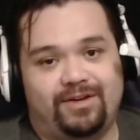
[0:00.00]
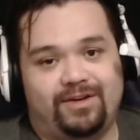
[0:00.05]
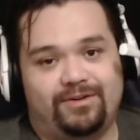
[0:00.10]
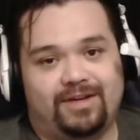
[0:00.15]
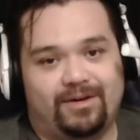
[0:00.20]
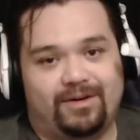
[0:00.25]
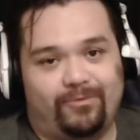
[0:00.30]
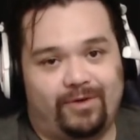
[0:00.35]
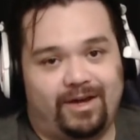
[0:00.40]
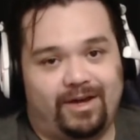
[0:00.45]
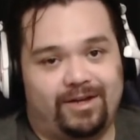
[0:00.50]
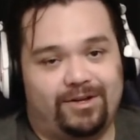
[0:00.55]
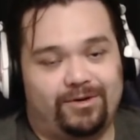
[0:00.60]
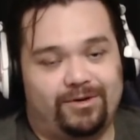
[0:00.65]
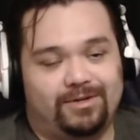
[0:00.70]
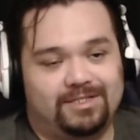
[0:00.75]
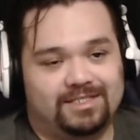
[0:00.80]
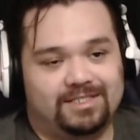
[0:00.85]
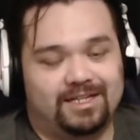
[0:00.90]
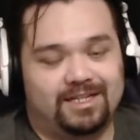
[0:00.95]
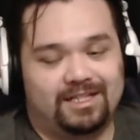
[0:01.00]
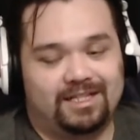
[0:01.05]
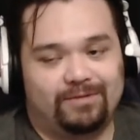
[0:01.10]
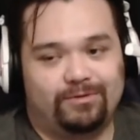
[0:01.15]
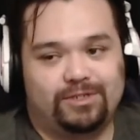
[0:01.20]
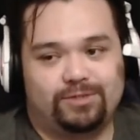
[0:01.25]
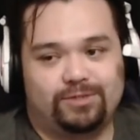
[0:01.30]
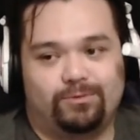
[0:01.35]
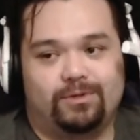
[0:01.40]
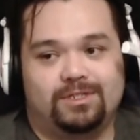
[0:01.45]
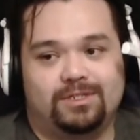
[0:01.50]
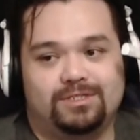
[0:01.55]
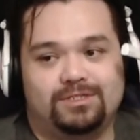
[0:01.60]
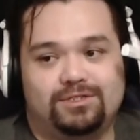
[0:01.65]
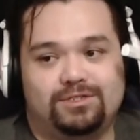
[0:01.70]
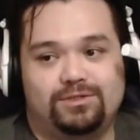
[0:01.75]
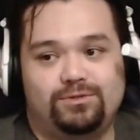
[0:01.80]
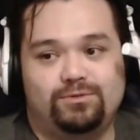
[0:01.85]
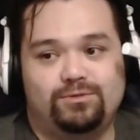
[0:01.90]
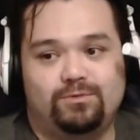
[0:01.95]
that way I know exactly which one
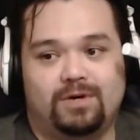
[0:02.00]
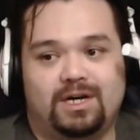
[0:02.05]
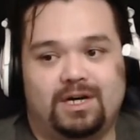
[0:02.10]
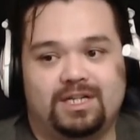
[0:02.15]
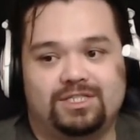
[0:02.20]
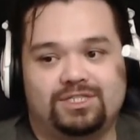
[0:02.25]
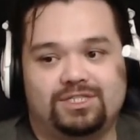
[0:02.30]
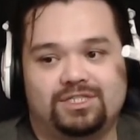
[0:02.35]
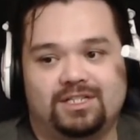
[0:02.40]
to watch.